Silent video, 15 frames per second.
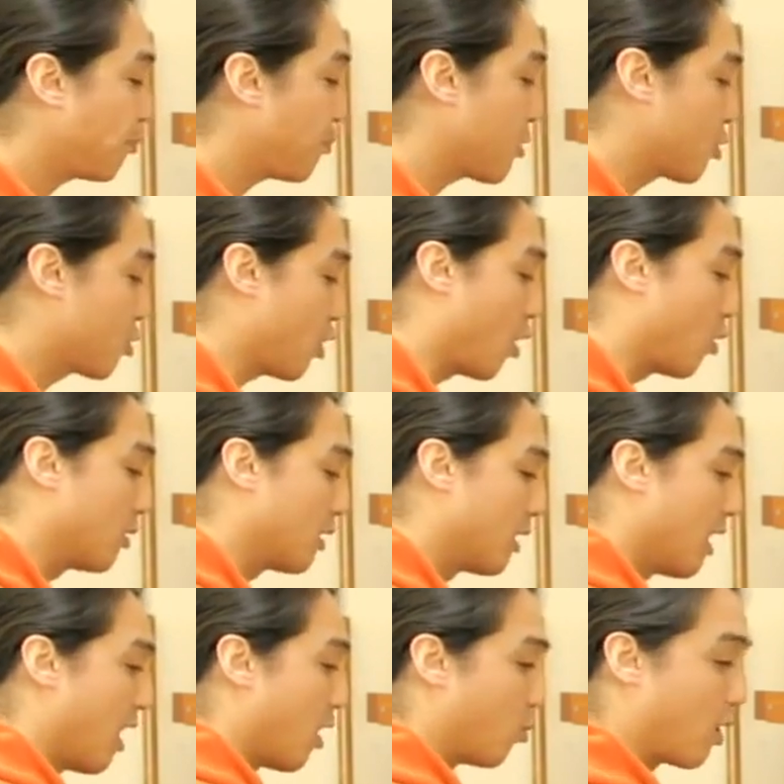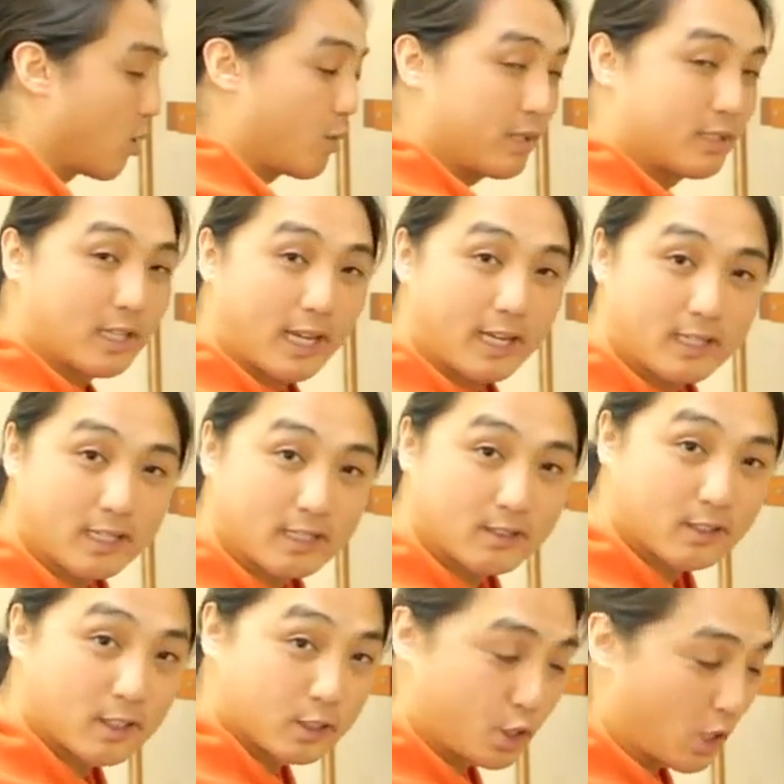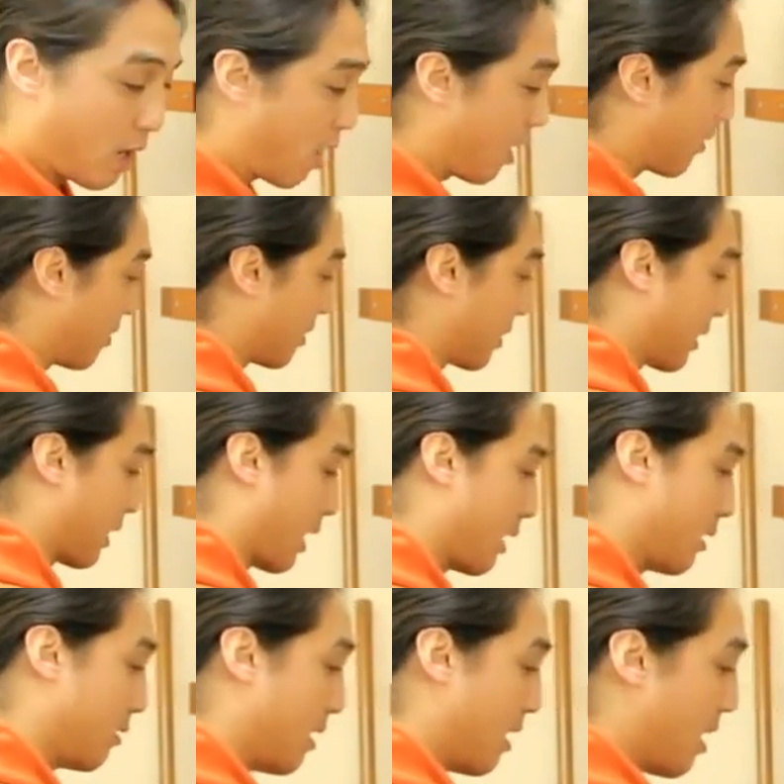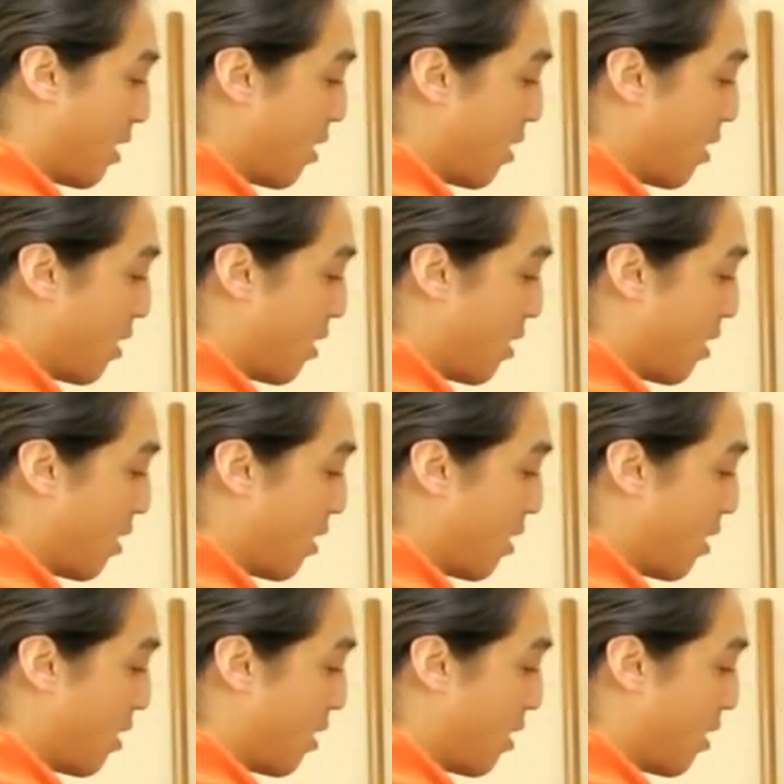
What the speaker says: So when we take the jump, okay,